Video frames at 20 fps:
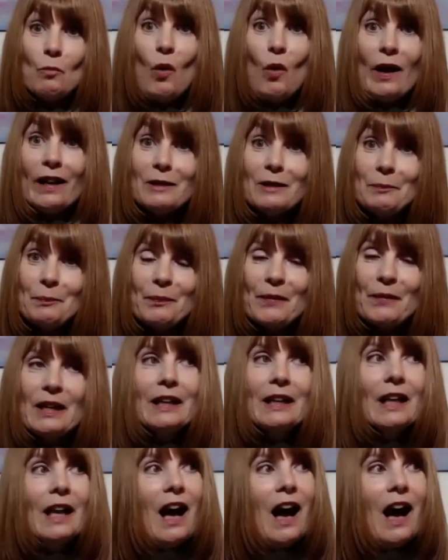Well,
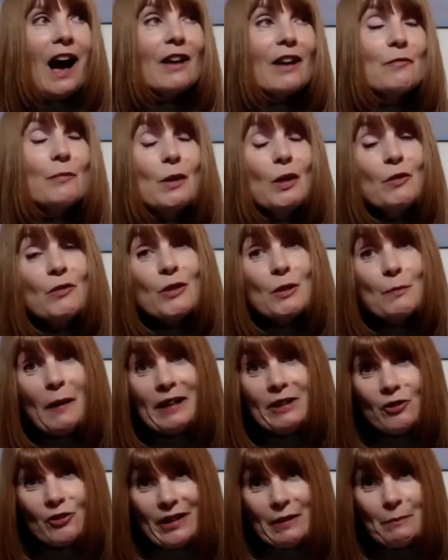I've moved to my
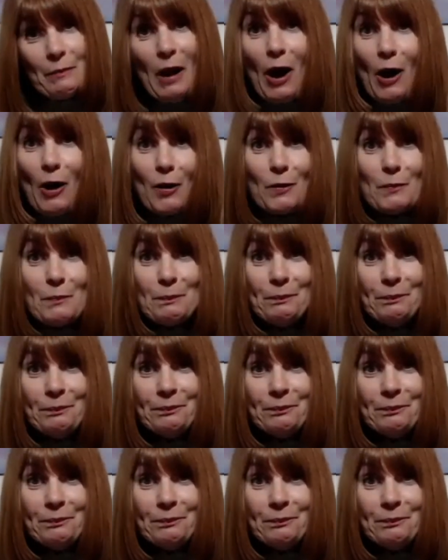dream home.